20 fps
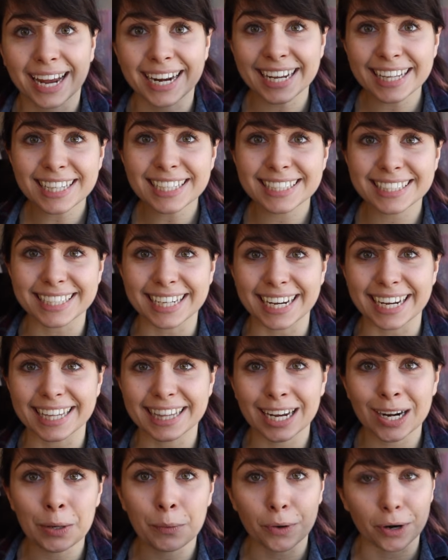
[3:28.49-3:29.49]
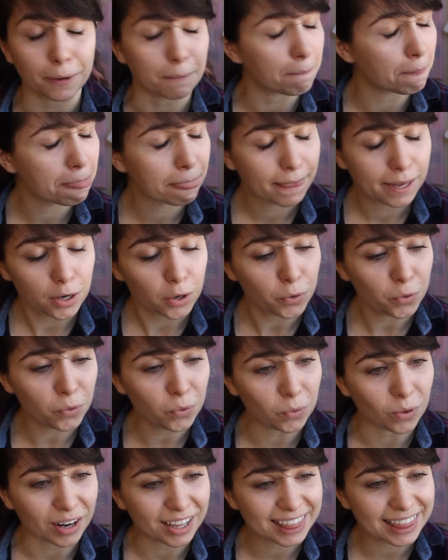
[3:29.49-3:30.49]
And in the sea, there were
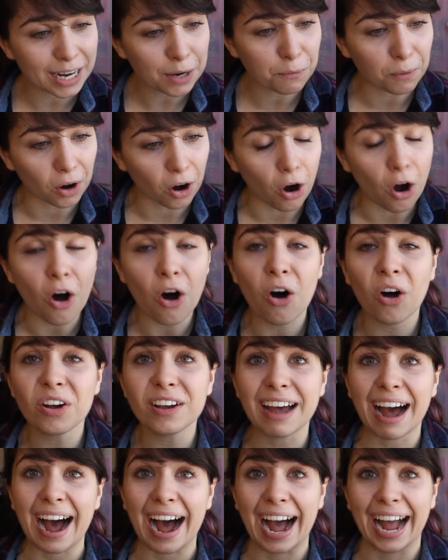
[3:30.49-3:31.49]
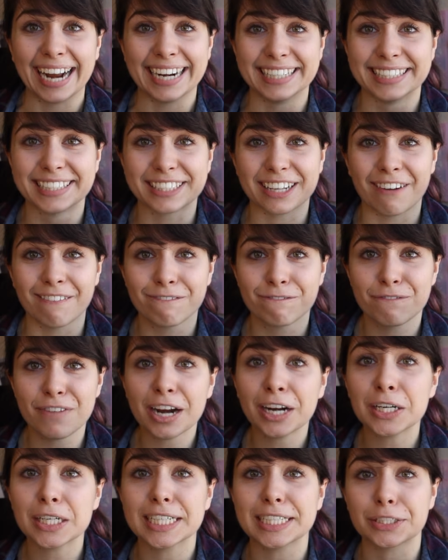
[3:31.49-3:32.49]
Whew, there were all kinds of
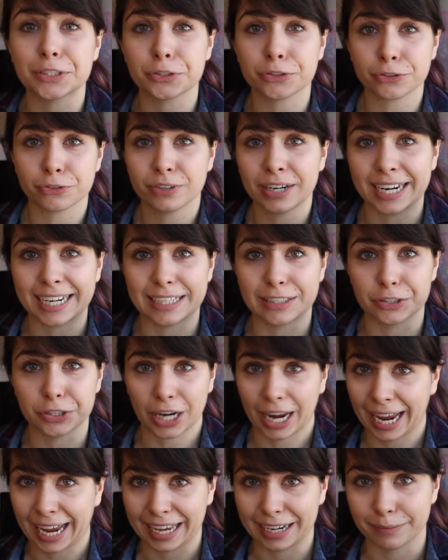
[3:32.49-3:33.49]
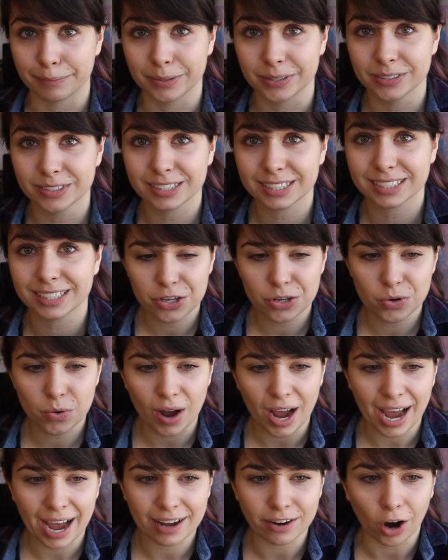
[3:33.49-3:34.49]
very strange animals. You
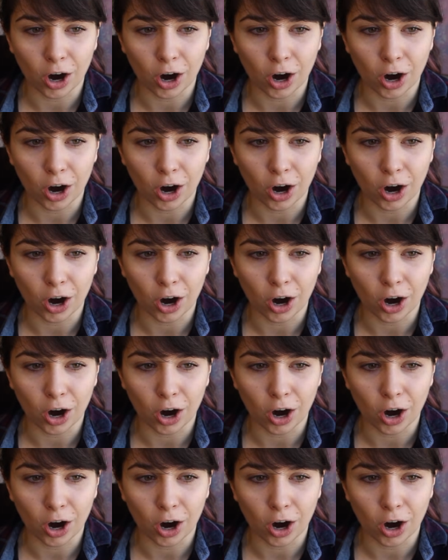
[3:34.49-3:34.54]
had